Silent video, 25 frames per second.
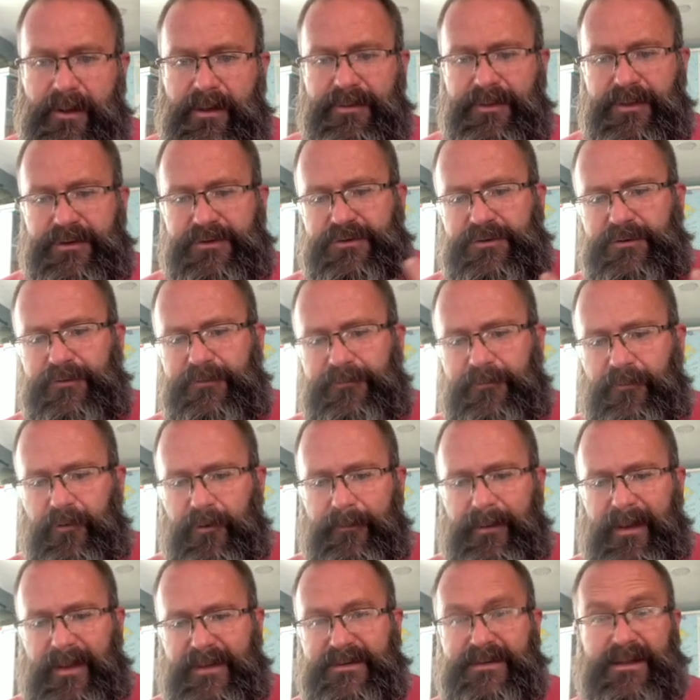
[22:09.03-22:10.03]
The two
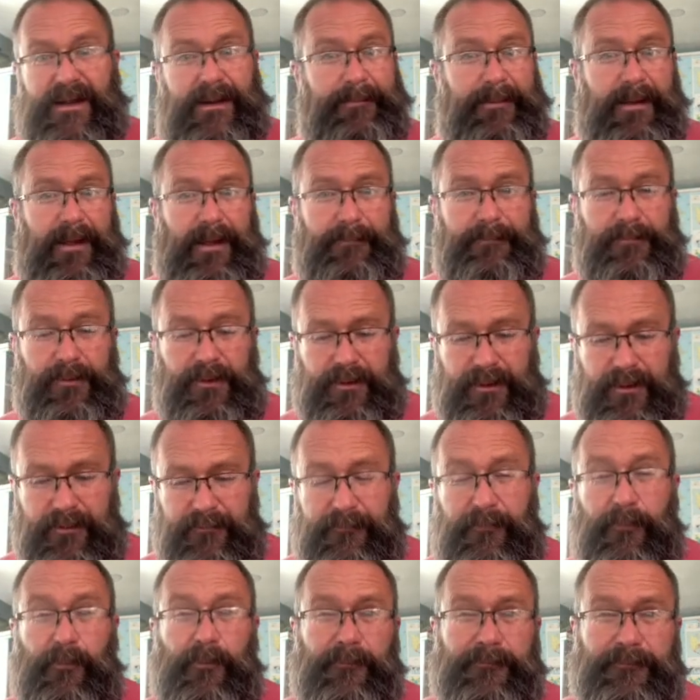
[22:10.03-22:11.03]
formats that I'm looking
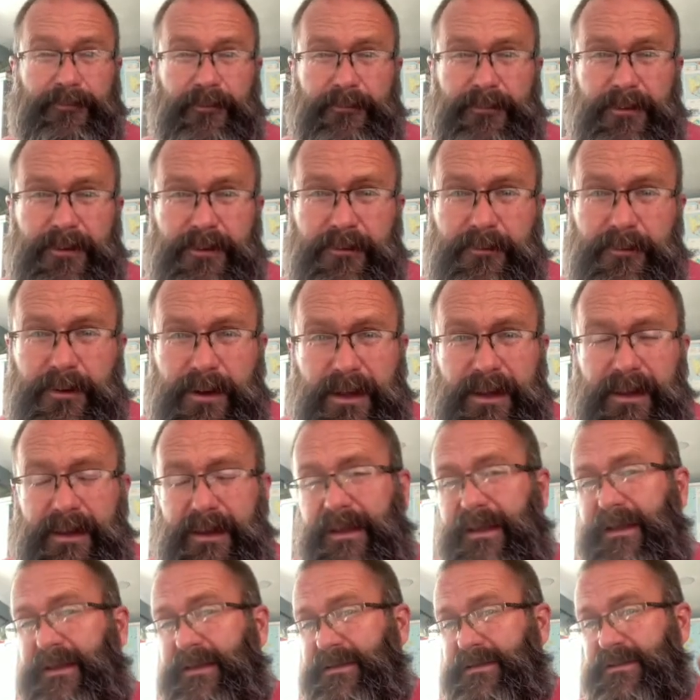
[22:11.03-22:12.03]
for from you
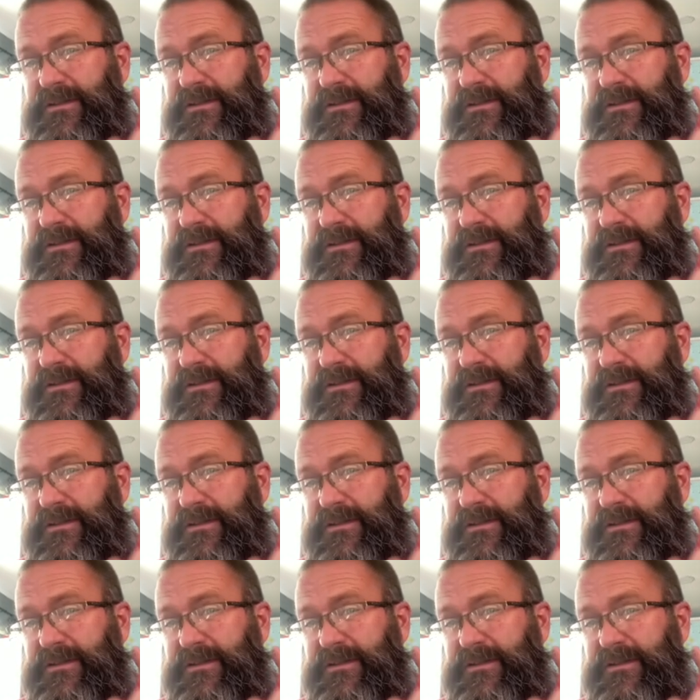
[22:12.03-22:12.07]
is